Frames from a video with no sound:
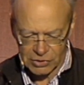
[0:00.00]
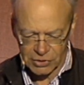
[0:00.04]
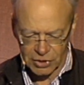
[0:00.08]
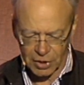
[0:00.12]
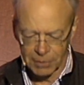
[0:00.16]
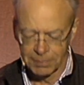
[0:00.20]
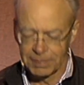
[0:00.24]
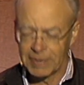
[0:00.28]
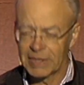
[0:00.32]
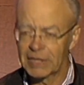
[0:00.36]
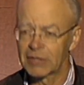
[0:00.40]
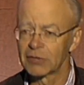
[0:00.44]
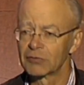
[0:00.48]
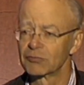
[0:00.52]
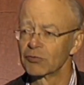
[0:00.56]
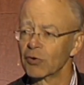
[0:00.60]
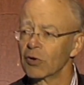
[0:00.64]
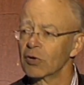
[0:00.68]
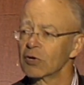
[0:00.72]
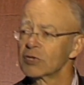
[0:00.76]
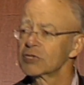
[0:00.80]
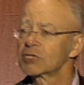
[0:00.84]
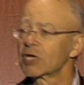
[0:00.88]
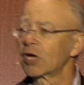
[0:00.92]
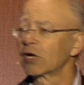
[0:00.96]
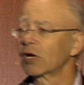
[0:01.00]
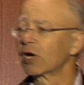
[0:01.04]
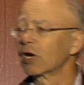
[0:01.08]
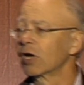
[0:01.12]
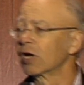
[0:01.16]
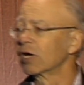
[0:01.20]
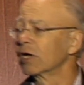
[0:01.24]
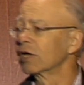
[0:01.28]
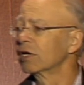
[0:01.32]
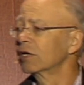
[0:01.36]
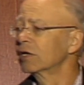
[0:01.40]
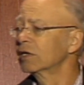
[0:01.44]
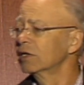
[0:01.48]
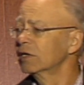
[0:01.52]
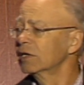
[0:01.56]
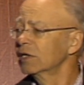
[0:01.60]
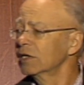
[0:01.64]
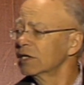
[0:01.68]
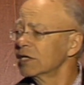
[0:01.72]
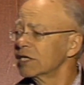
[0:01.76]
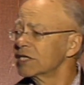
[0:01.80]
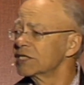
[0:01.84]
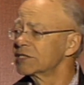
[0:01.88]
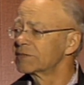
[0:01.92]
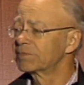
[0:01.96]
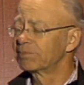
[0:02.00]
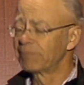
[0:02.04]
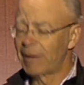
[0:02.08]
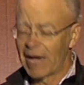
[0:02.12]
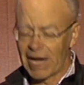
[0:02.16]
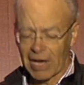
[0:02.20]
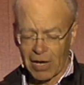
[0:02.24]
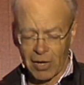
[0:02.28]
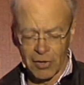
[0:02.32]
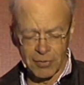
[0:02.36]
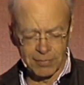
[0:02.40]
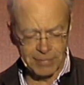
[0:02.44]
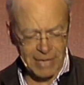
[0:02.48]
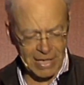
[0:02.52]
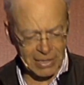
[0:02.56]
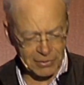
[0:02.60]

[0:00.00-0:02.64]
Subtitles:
So Pinker draws on his own